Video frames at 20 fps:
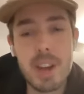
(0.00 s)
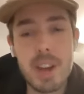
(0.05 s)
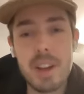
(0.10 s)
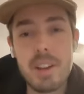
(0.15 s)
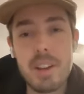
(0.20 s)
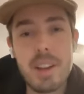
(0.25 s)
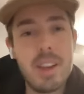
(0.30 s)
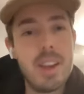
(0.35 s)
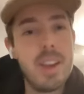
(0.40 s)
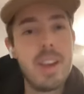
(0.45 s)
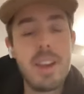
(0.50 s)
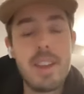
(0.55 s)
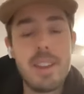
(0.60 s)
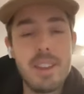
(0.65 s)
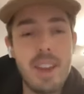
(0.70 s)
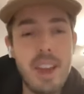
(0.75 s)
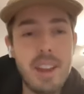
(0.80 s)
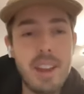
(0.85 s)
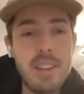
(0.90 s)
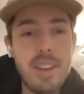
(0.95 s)
But
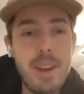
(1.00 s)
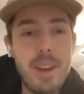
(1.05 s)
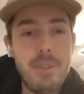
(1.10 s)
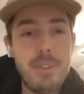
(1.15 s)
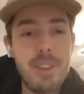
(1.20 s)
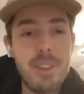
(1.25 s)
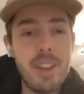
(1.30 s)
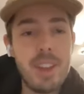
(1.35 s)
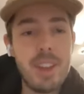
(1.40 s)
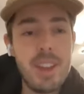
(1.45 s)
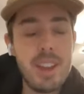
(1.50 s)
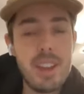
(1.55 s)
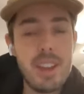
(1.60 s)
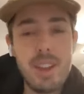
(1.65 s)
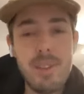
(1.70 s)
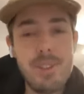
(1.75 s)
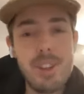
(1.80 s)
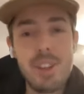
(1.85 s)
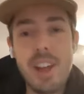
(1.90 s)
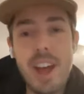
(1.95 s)
yeah,
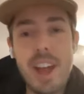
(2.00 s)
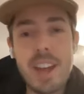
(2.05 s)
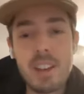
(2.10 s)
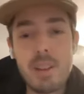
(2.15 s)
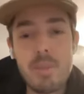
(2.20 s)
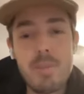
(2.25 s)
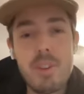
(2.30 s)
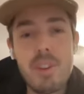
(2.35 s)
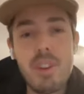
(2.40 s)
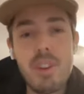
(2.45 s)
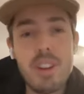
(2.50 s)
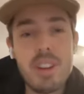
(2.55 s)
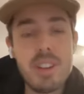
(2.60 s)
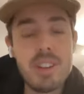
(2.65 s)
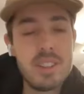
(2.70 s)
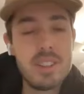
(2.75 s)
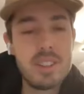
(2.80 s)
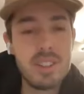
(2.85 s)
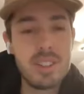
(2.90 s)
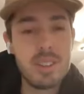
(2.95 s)
definitely, if you like
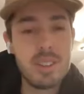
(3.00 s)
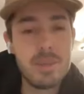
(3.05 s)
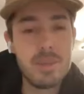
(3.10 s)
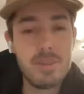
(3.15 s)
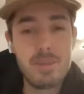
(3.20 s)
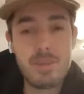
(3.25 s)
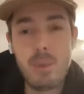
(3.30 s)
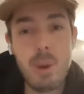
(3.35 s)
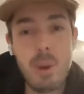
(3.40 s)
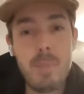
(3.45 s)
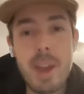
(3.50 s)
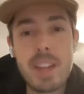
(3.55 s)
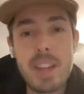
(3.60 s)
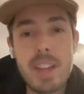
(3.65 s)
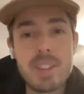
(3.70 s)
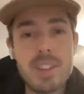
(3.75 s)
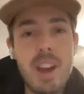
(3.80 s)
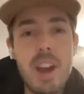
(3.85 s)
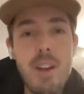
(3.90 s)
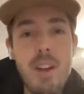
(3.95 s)
computers and want to
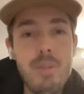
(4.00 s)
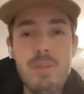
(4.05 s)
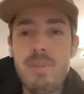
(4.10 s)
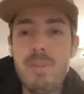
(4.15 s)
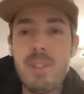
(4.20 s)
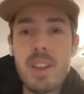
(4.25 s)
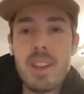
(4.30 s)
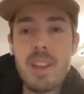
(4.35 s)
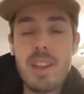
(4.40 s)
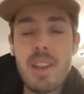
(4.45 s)
make stuff,